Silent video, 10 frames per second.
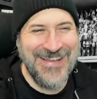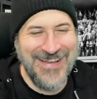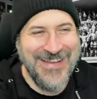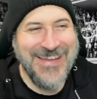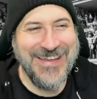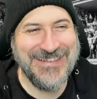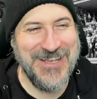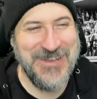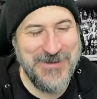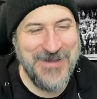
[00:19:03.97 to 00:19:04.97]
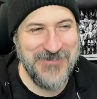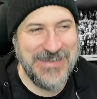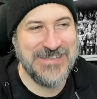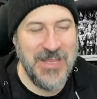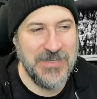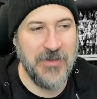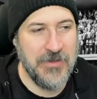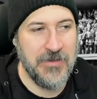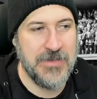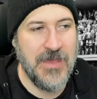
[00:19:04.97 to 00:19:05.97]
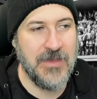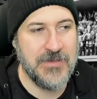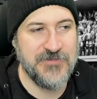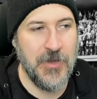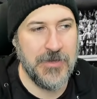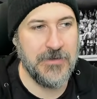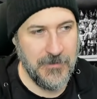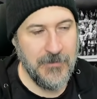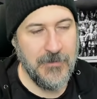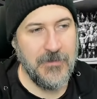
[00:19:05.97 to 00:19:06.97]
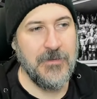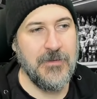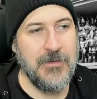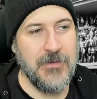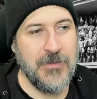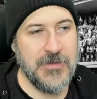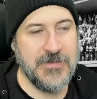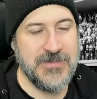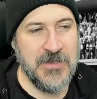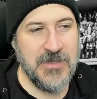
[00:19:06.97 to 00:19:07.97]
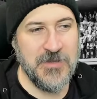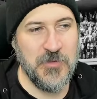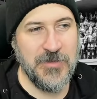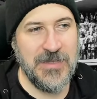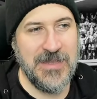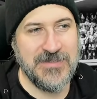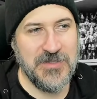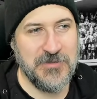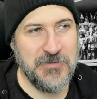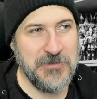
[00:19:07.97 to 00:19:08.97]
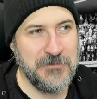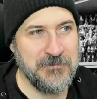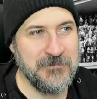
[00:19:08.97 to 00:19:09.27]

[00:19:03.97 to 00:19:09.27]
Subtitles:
It's only when Rhea's like, no, yeah, it's fine, that the woman lets her through.